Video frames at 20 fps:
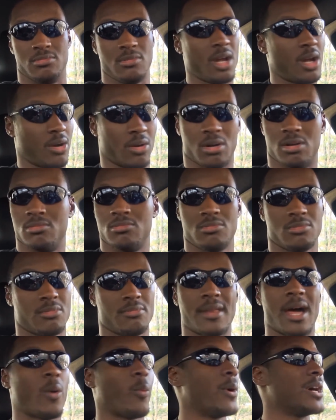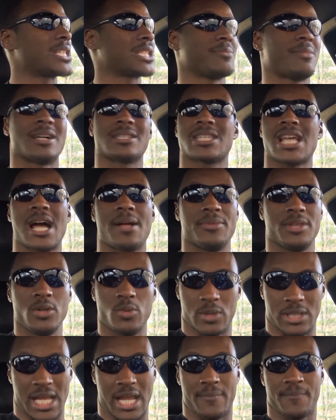No, not wasting my time
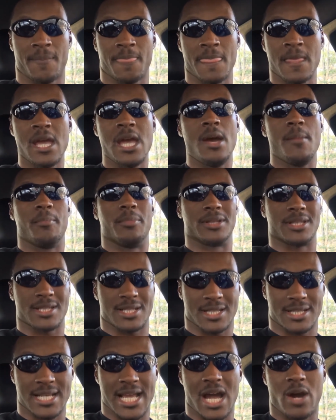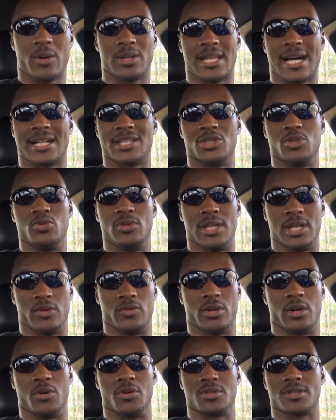doing that. But this is how a lot of you
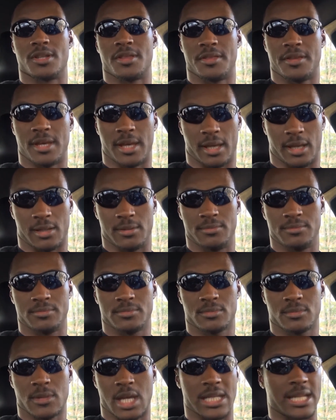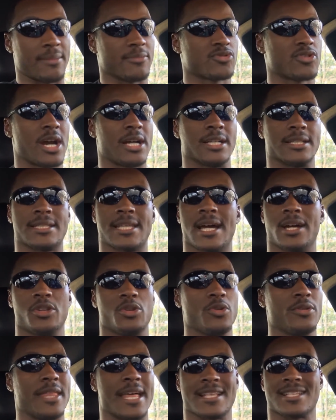Negroes think. And I'm trying to
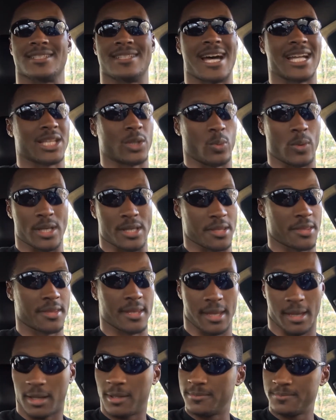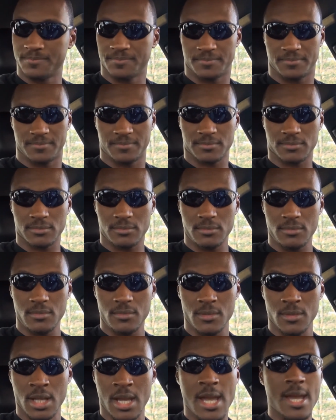tell you, that's not the way you think.
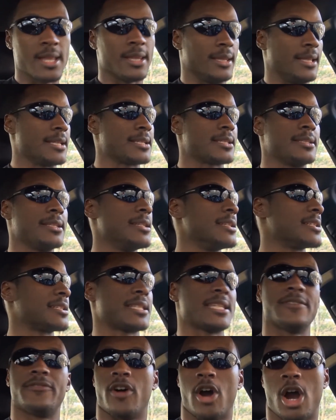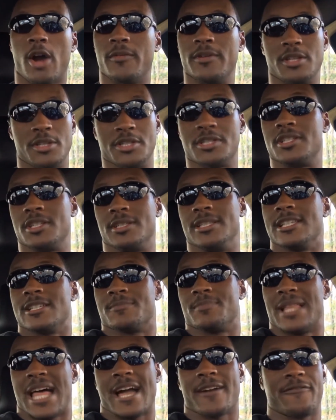Listening to Steve Harvey, you see
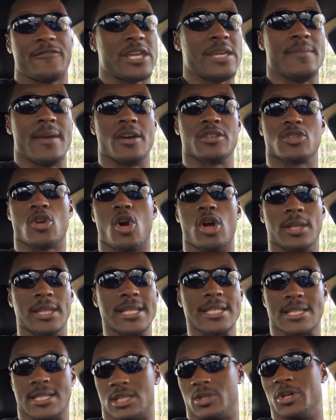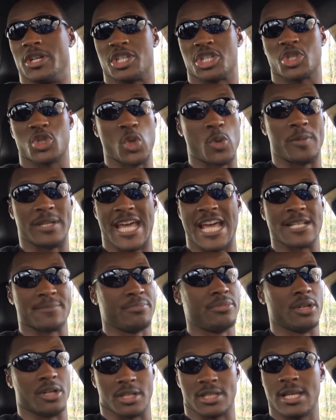these black females are going to listen to his stupid
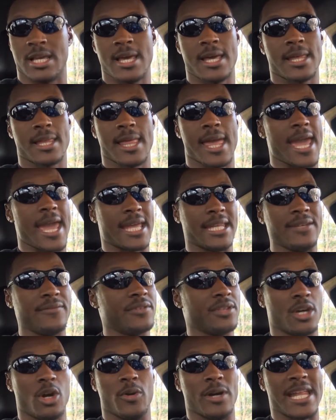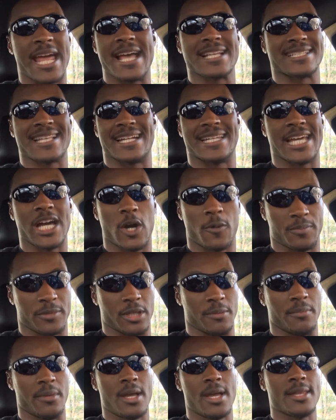ass books And even though it has not
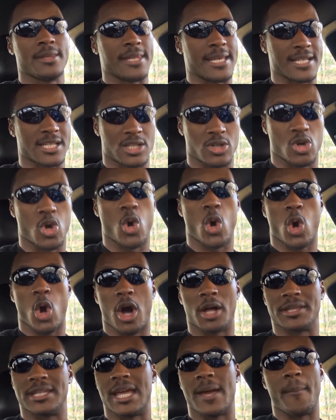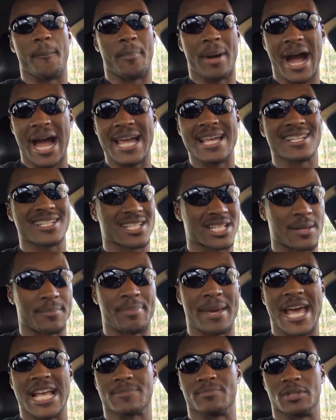helped them, they still gonna go out there and buy his
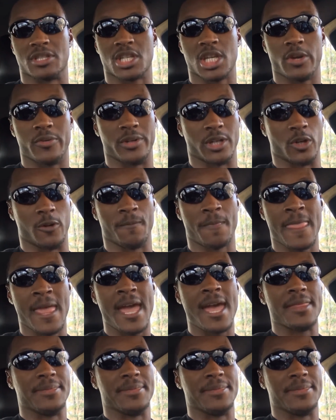simp ass material.